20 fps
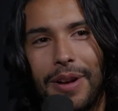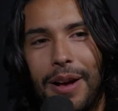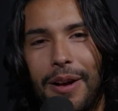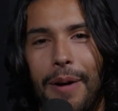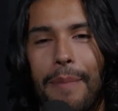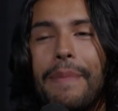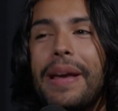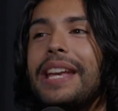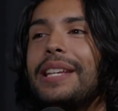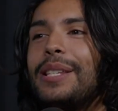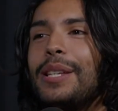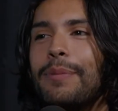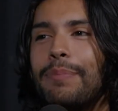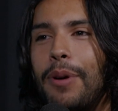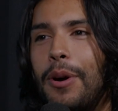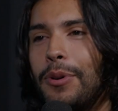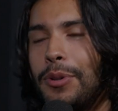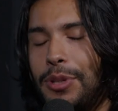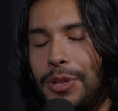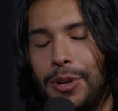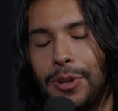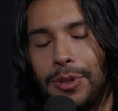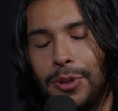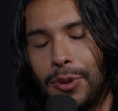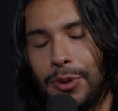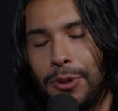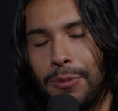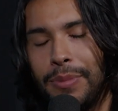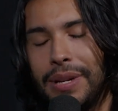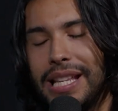amazing posts to your
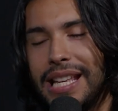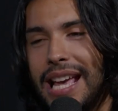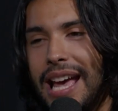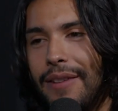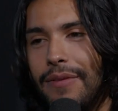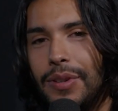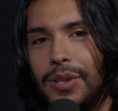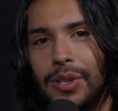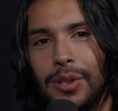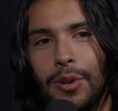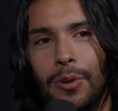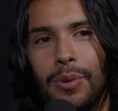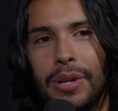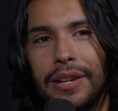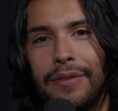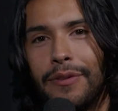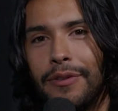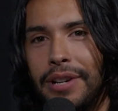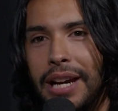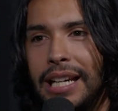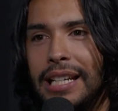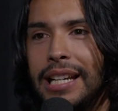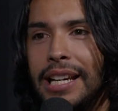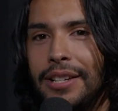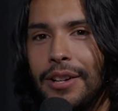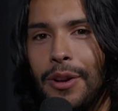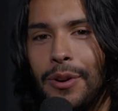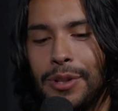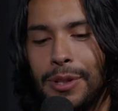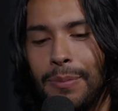social media every single week for
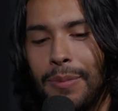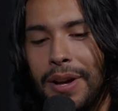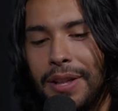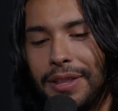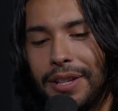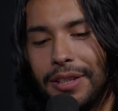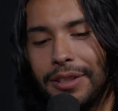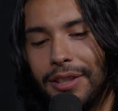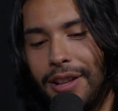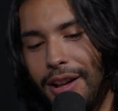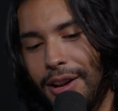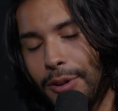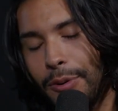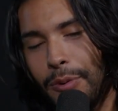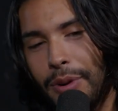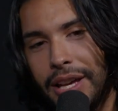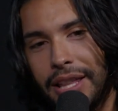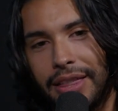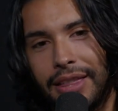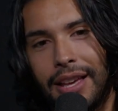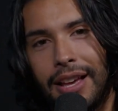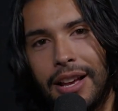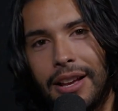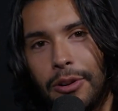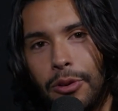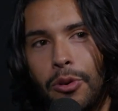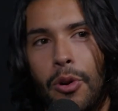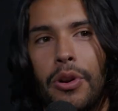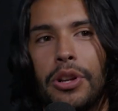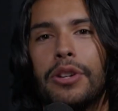$99 a month, along with
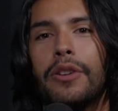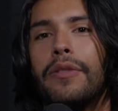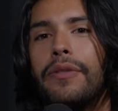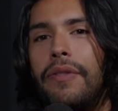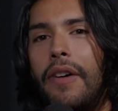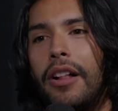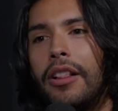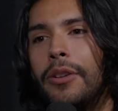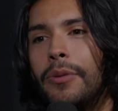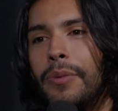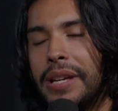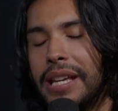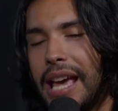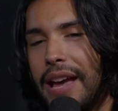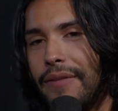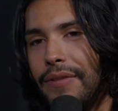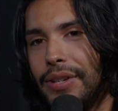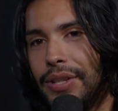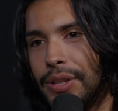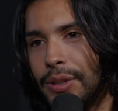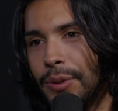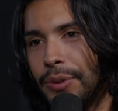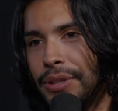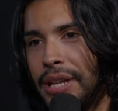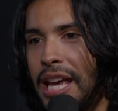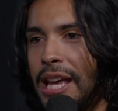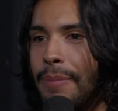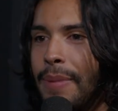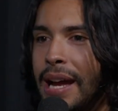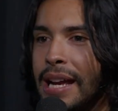growing your following every single
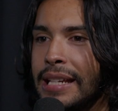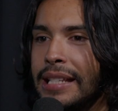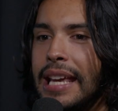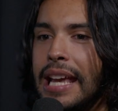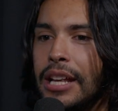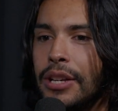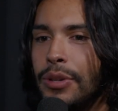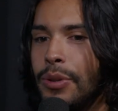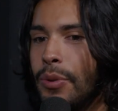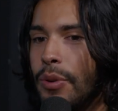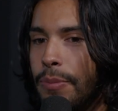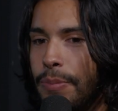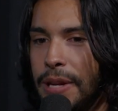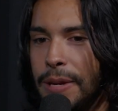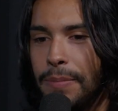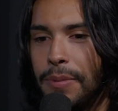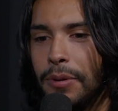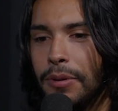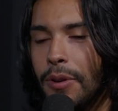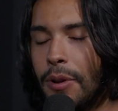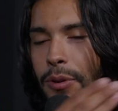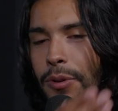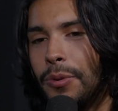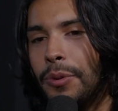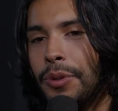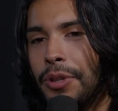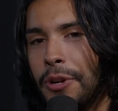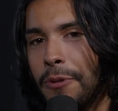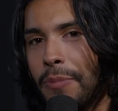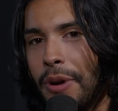day by engaging with people
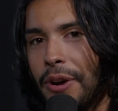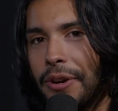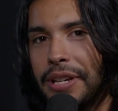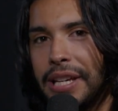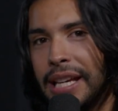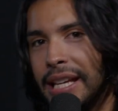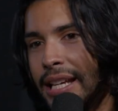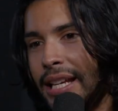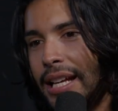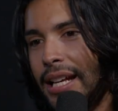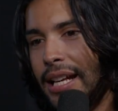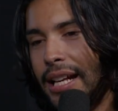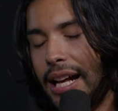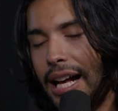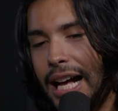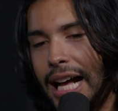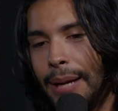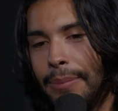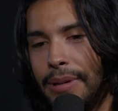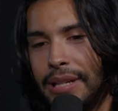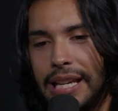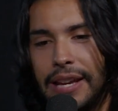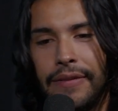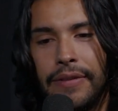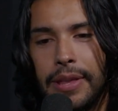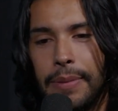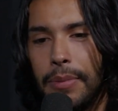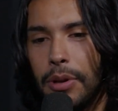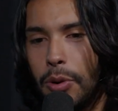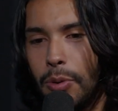local in your market and
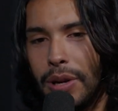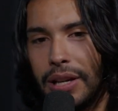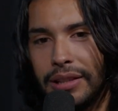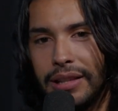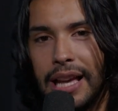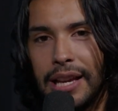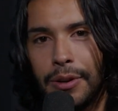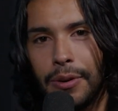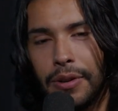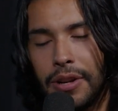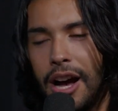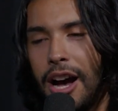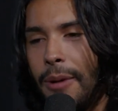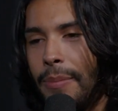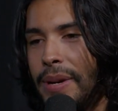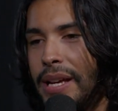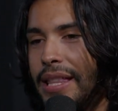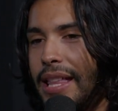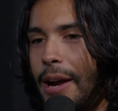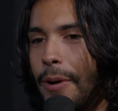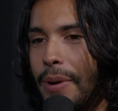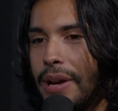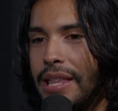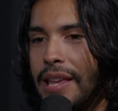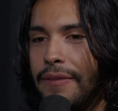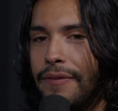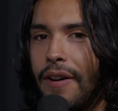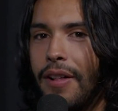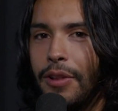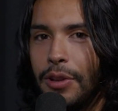giving them a quick like or comment. That way
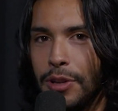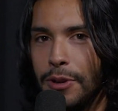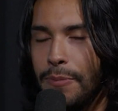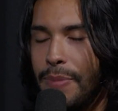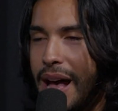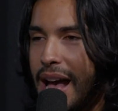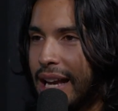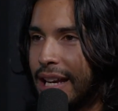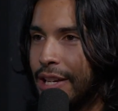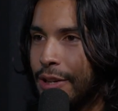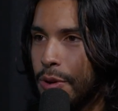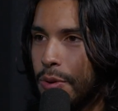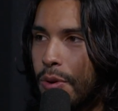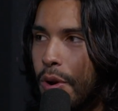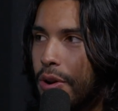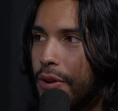they follow you back and you grow